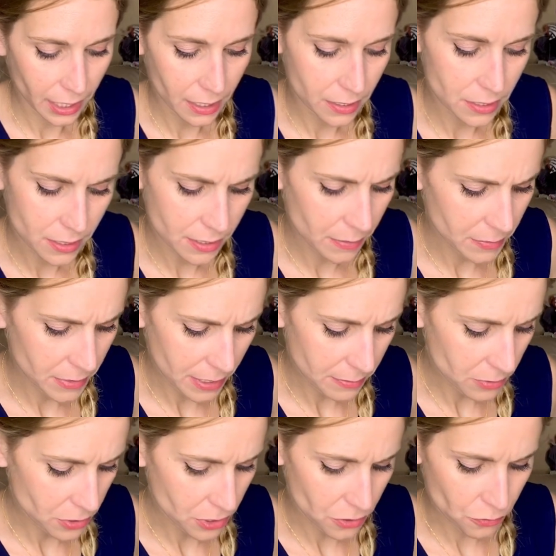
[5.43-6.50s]
and
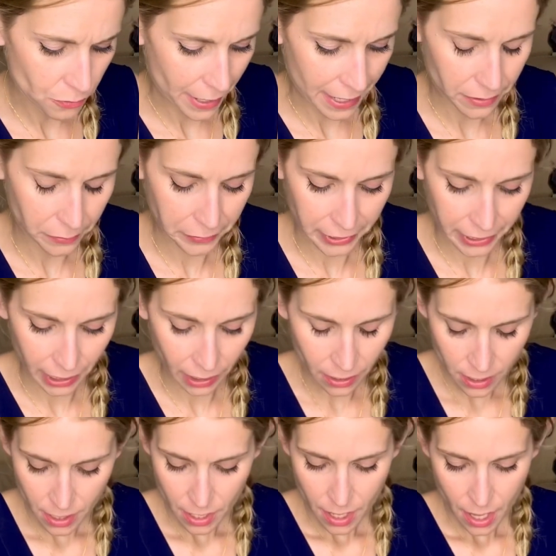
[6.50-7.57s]
sometimes just randomly.
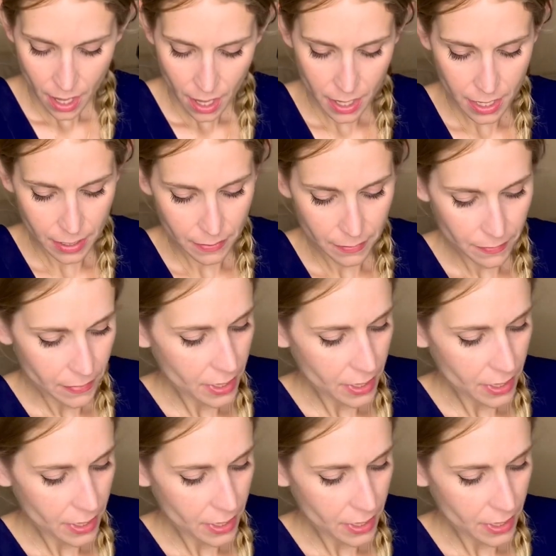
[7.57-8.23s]
Um,